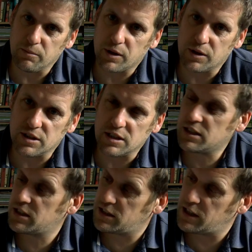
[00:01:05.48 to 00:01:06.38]
because
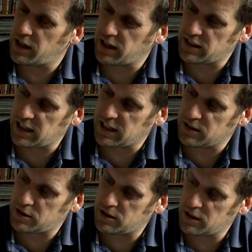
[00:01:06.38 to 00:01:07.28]

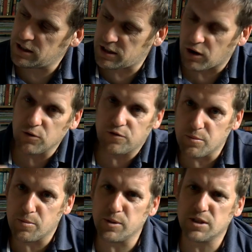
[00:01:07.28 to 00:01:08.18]
it's told
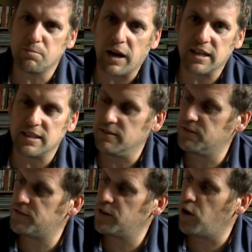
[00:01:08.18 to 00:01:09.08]
from a
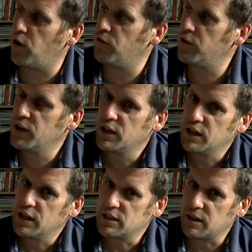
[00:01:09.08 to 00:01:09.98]
perspective of
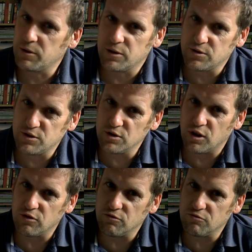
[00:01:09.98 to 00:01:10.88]
someone who's
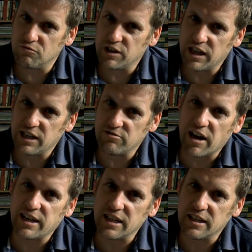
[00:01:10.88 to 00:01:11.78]
not really
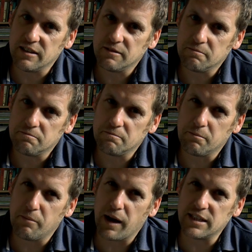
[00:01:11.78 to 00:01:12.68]
ready
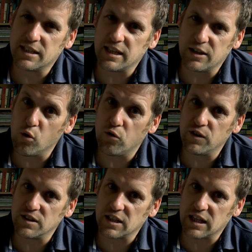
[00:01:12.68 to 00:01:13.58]
mentally or
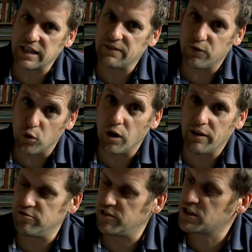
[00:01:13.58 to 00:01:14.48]
physically for
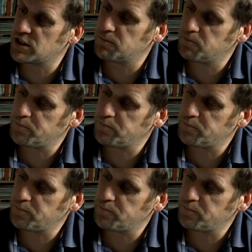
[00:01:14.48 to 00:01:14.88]
Everest.